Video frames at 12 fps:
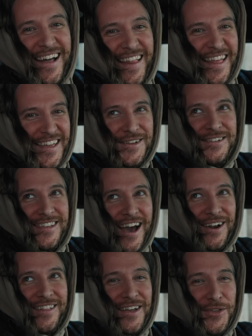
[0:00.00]
Like, you
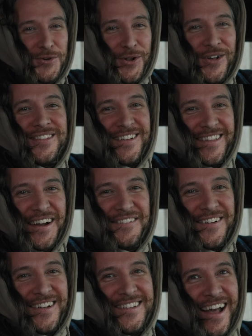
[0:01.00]
sounded like Yonge St. there
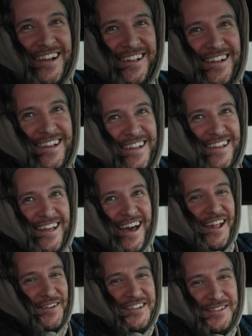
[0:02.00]
for a second. I
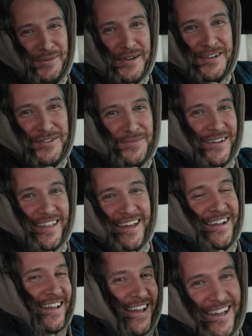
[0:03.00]
know he's Swedish, but like...